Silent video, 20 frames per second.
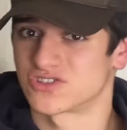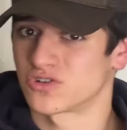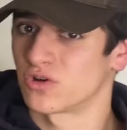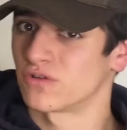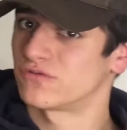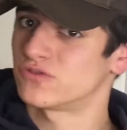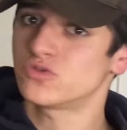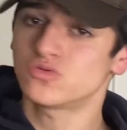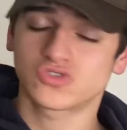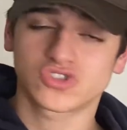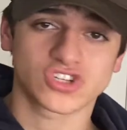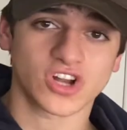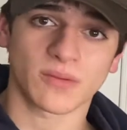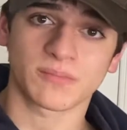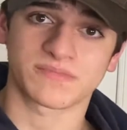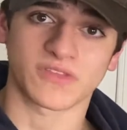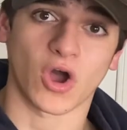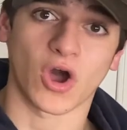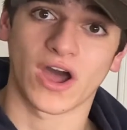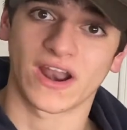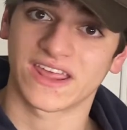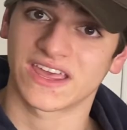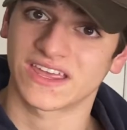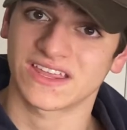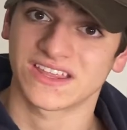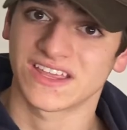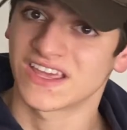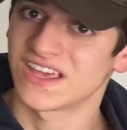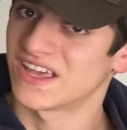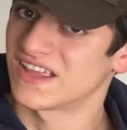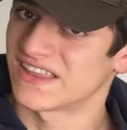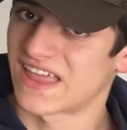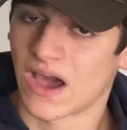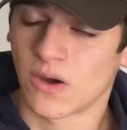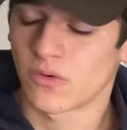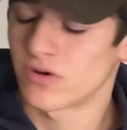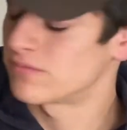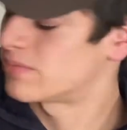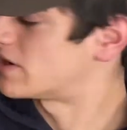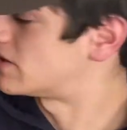So if you jumped on it,
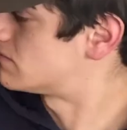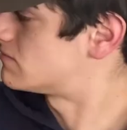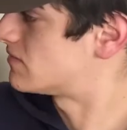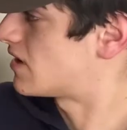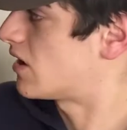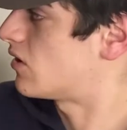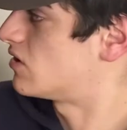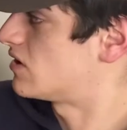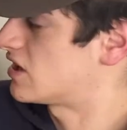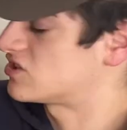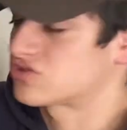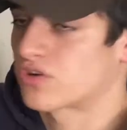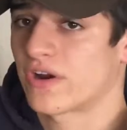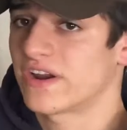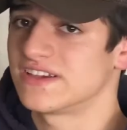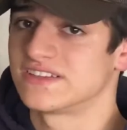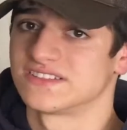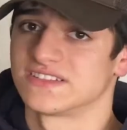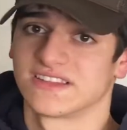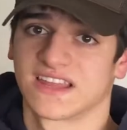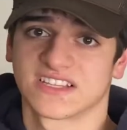that would have been, that's crazy.